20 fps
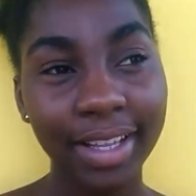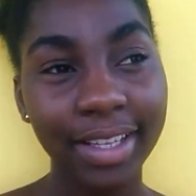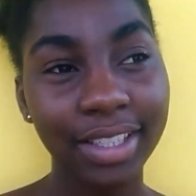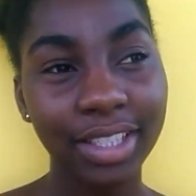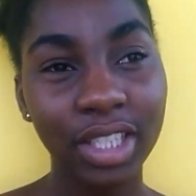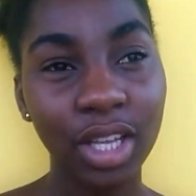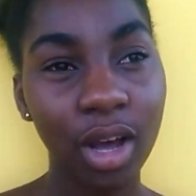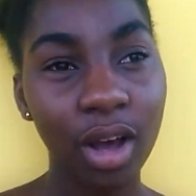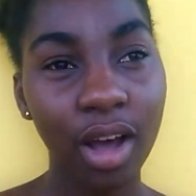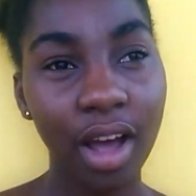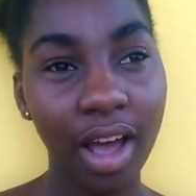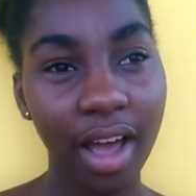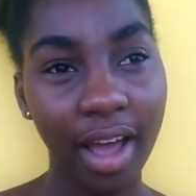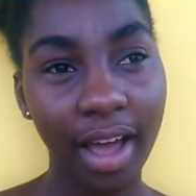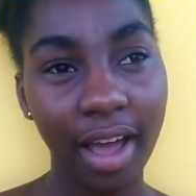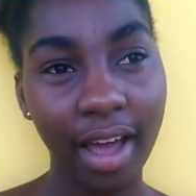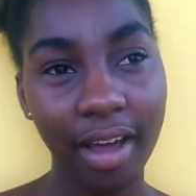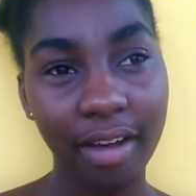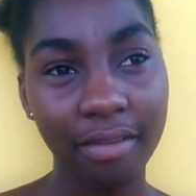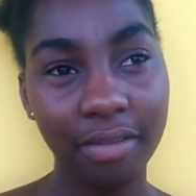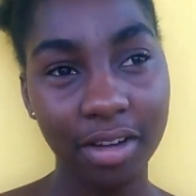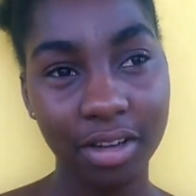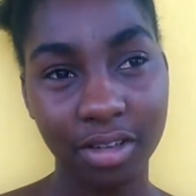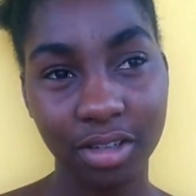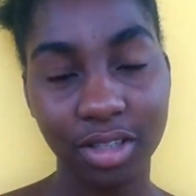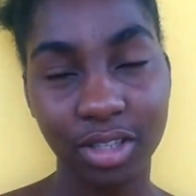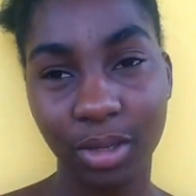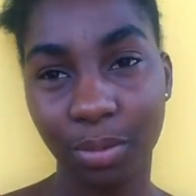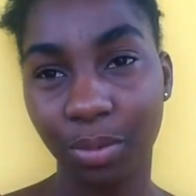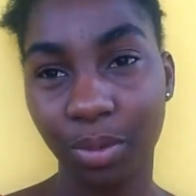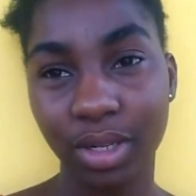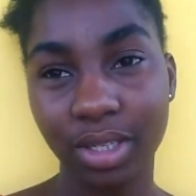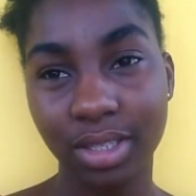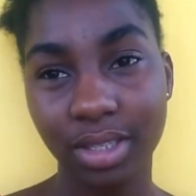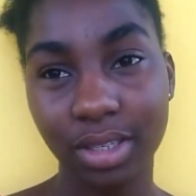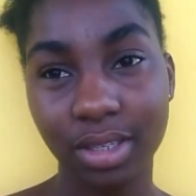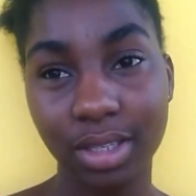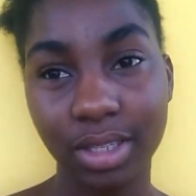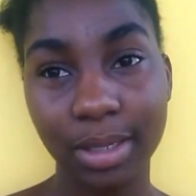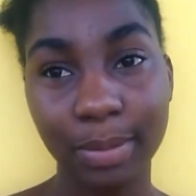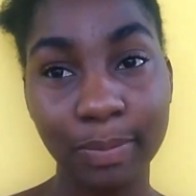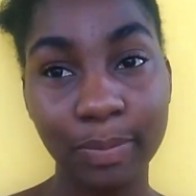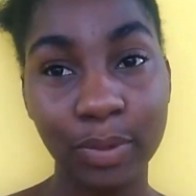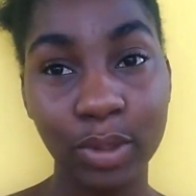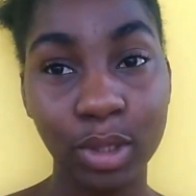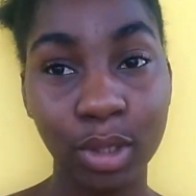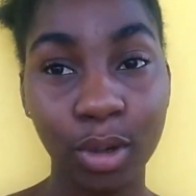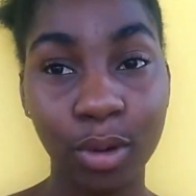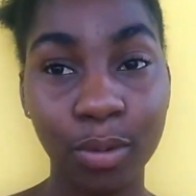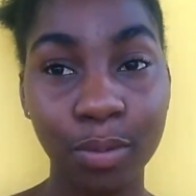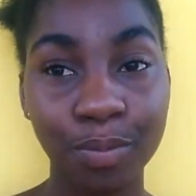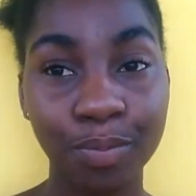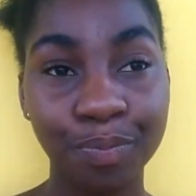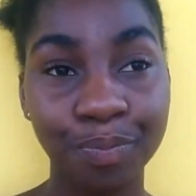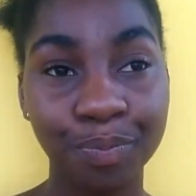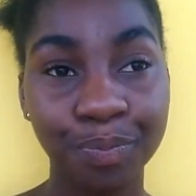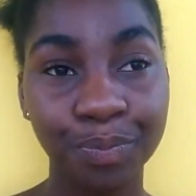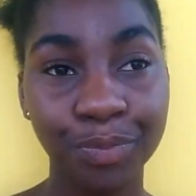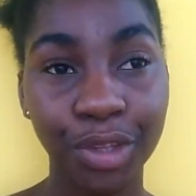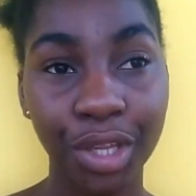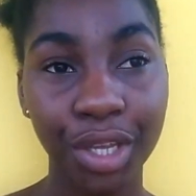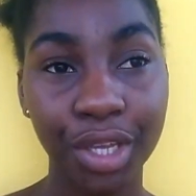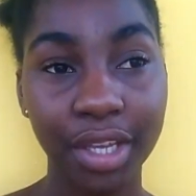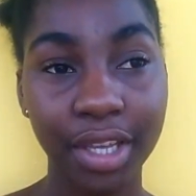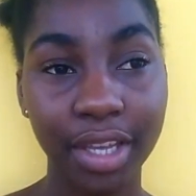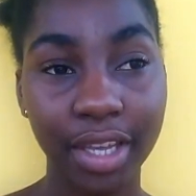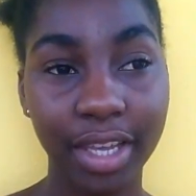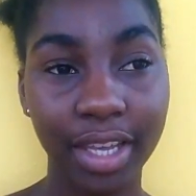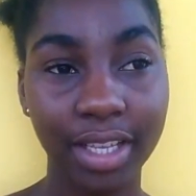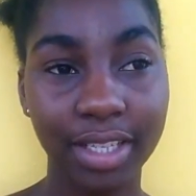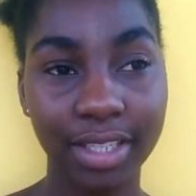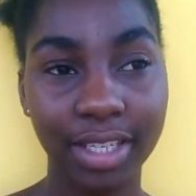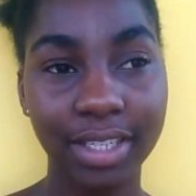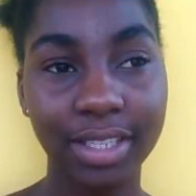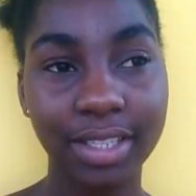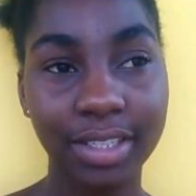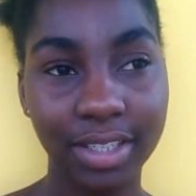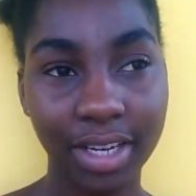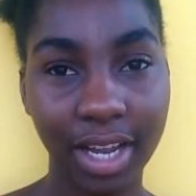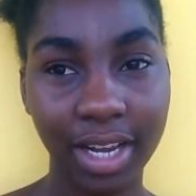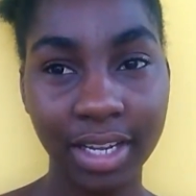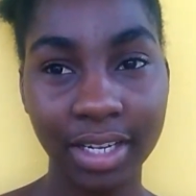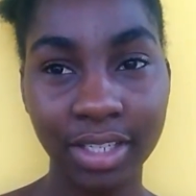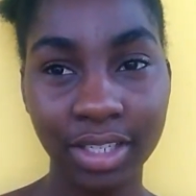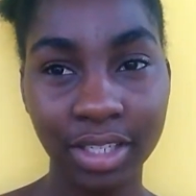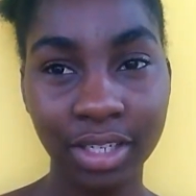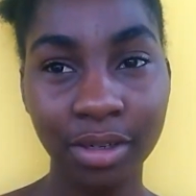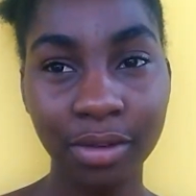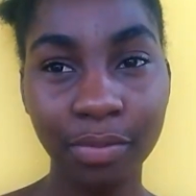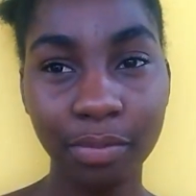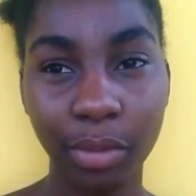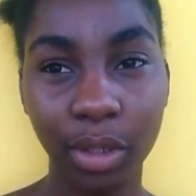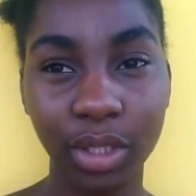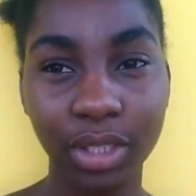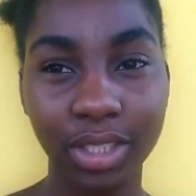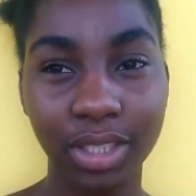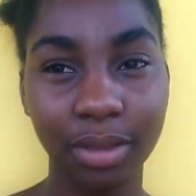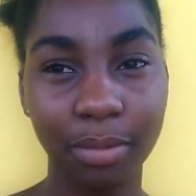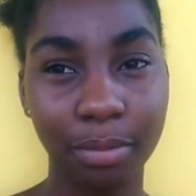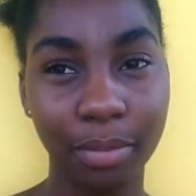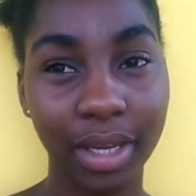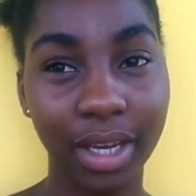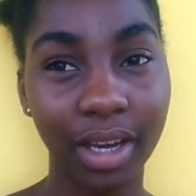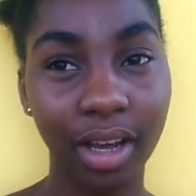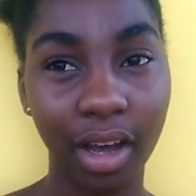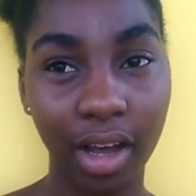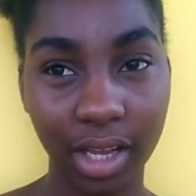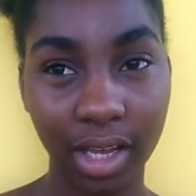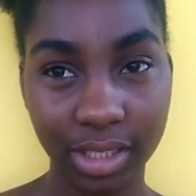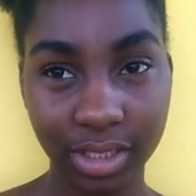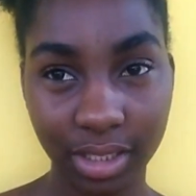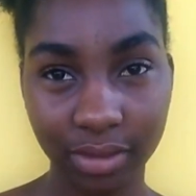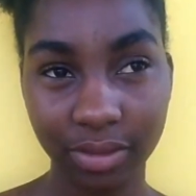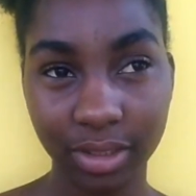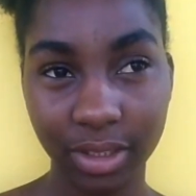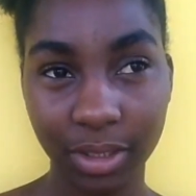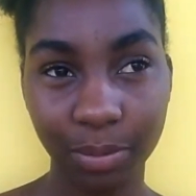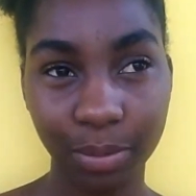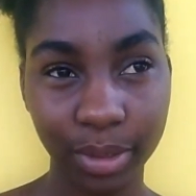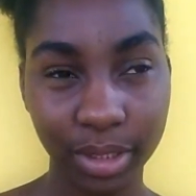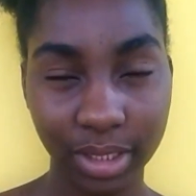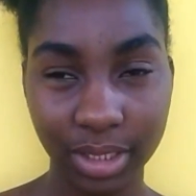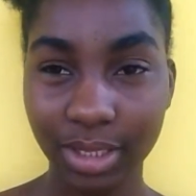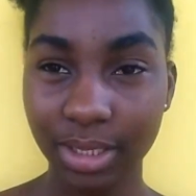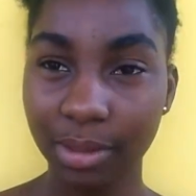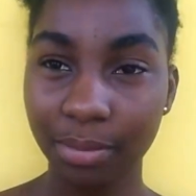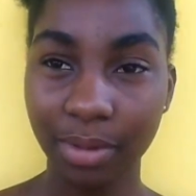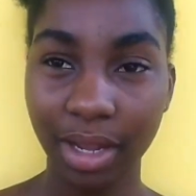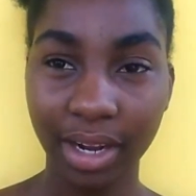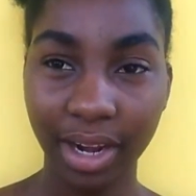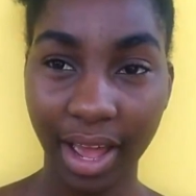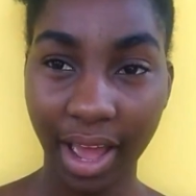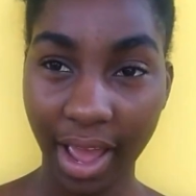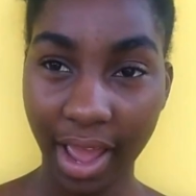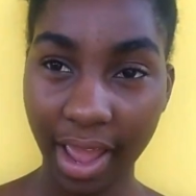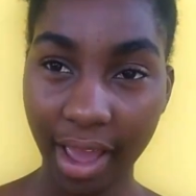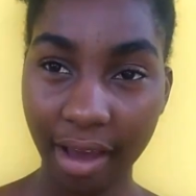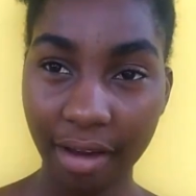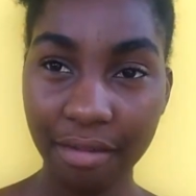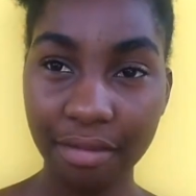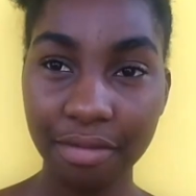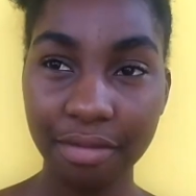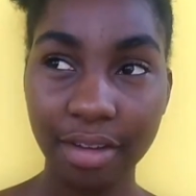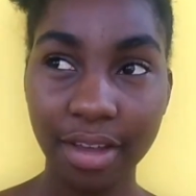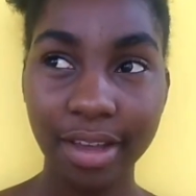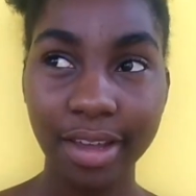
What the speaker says: So I have a good support system. So it's challenging, but because of the support system that I have,